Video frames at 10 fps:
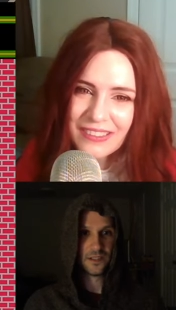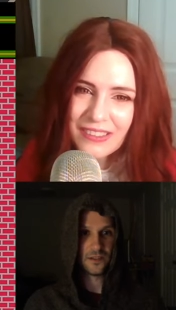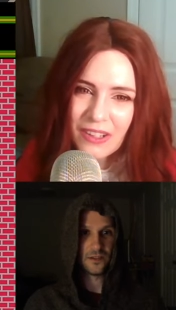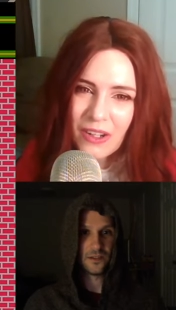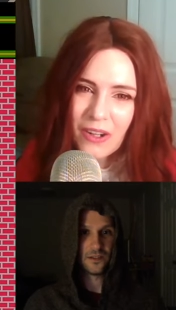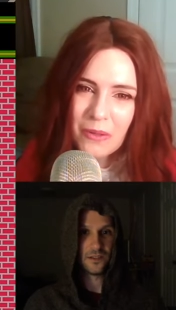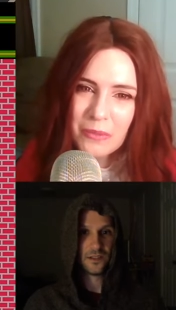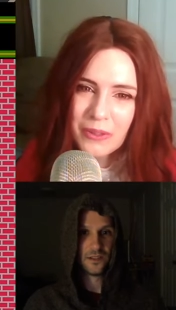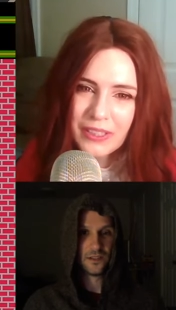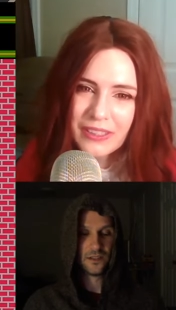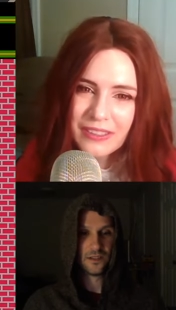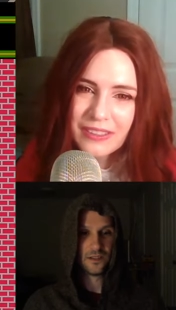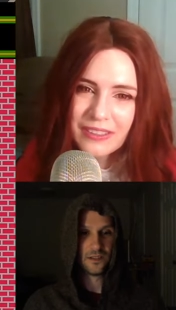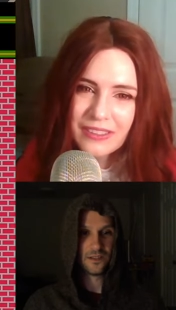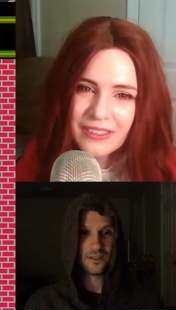Speaker 1: Oh, oh. boy.
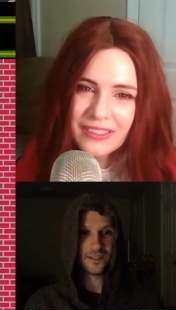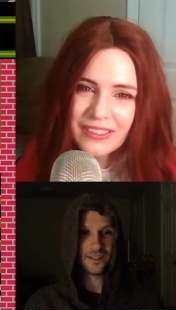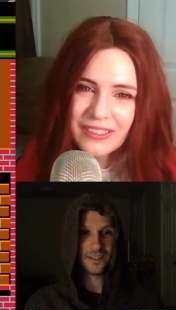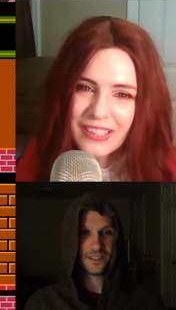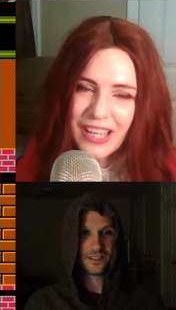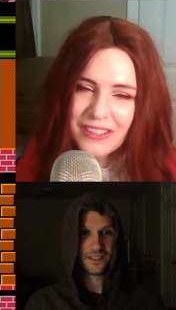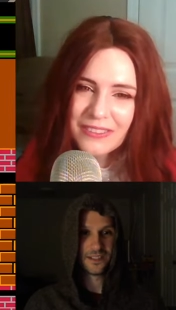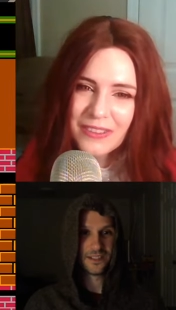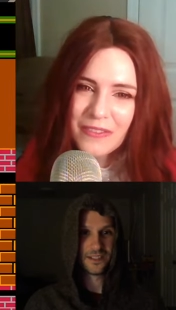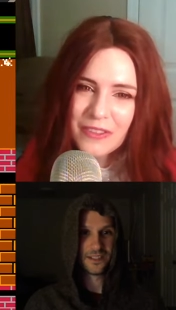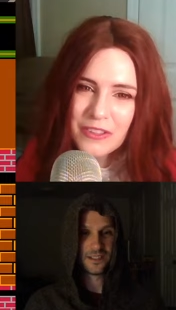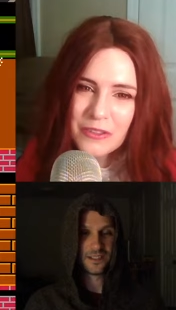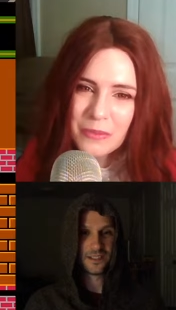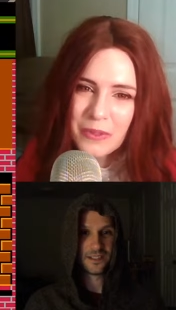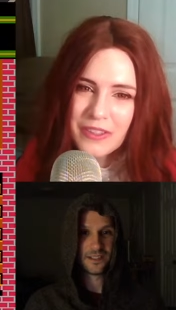Oh. Yeah, I don't know if this is
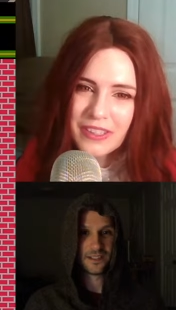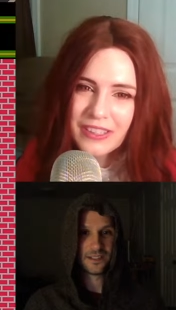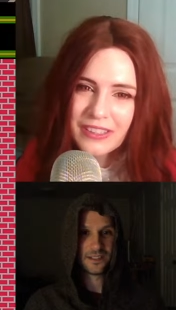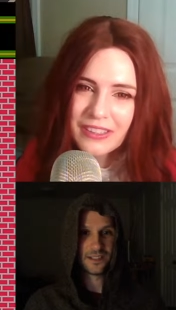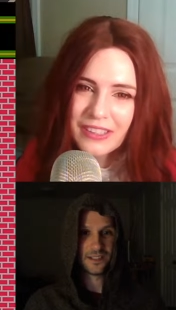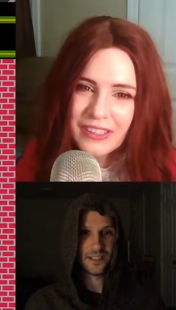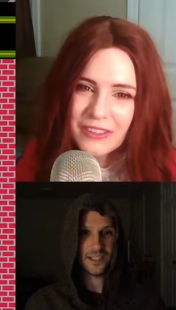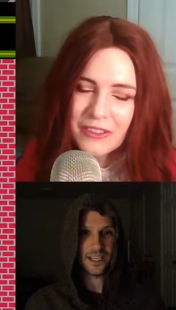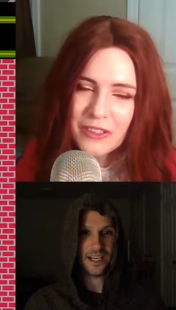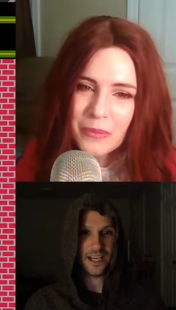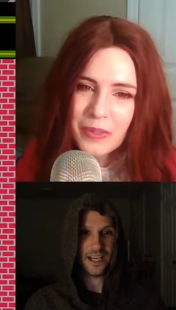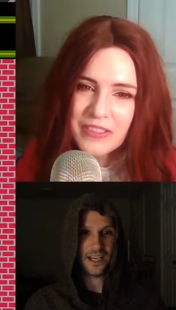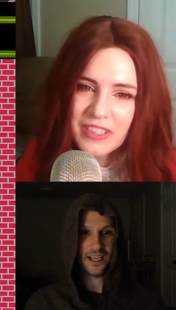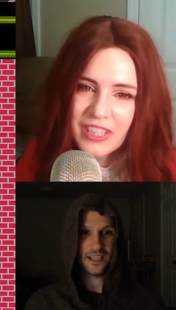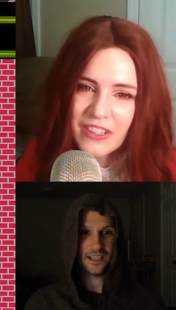worth it. Like, you're gonna
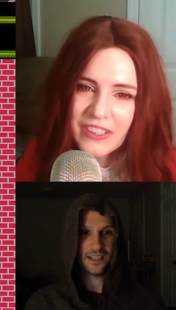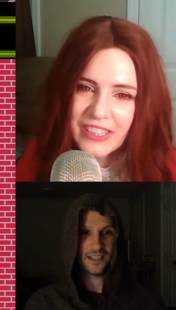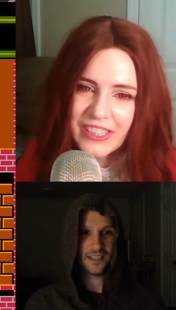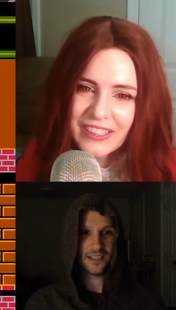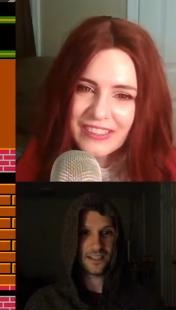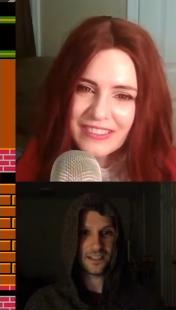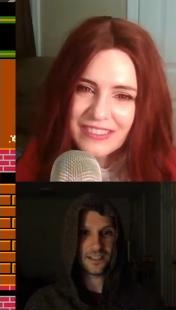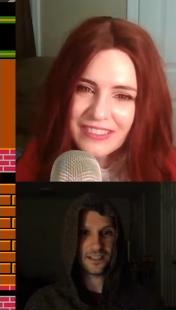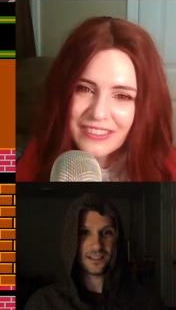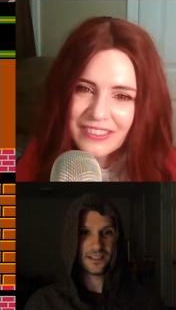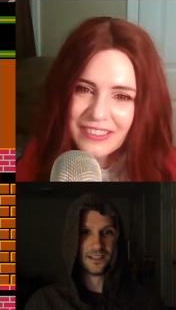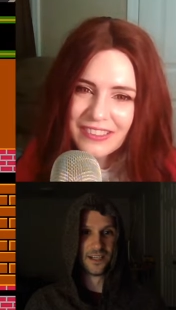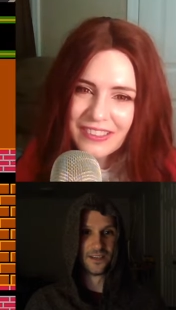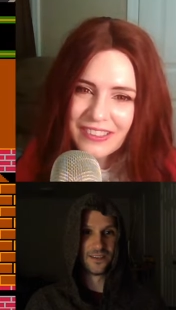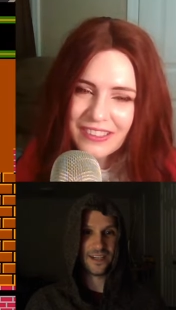waste a Gary on this.
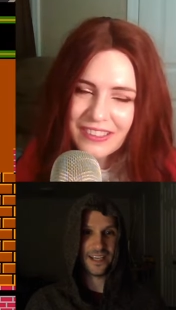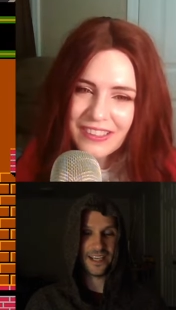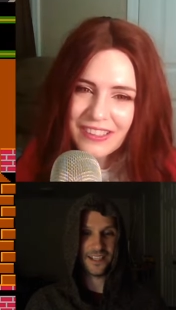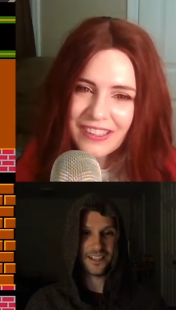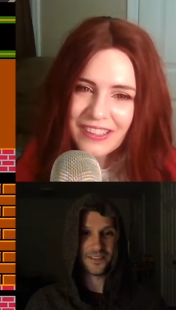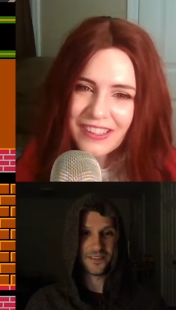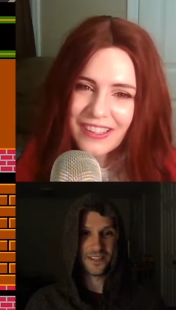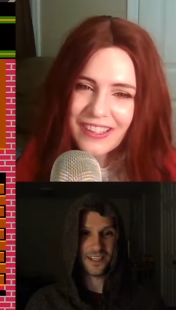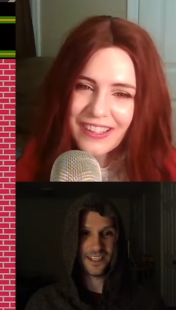
Speaker 2: No, I hate him.